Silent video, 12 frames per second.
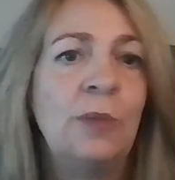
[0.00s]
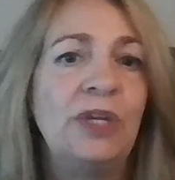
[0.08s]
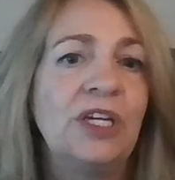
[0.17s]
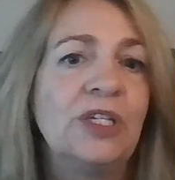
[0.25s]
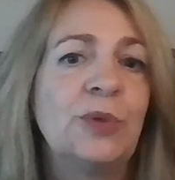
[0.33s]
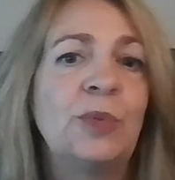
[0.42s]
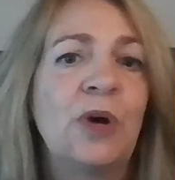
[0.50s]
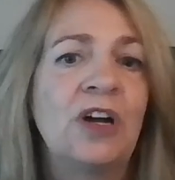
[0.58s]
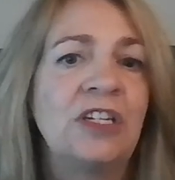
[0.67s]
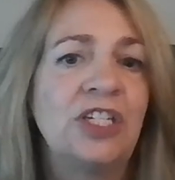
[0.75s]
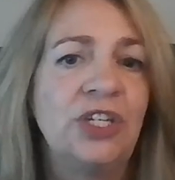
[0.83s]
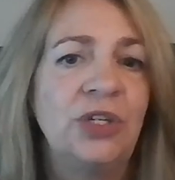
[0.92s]
because we
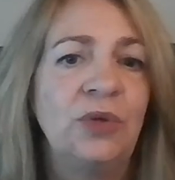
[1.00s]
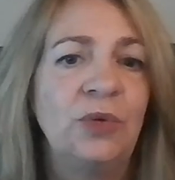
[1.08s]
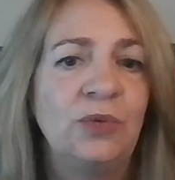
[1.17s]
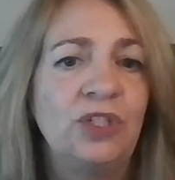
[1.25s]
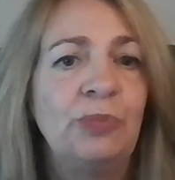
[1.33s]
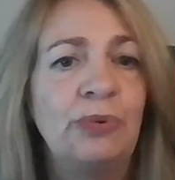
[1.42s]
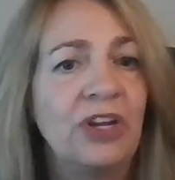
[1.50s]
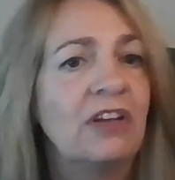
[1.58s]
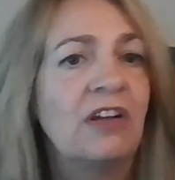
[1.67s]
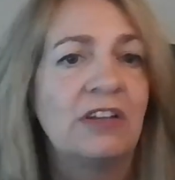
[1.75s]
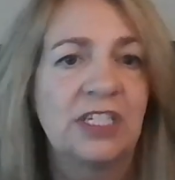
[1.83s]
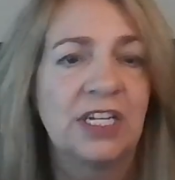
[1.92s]
want to bring
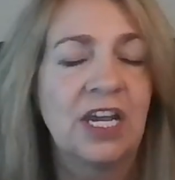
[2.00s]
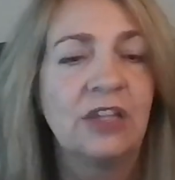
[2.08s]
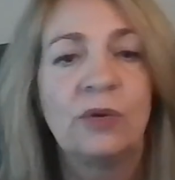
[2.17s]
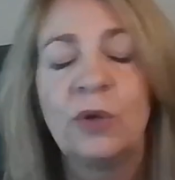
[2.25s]
it all together.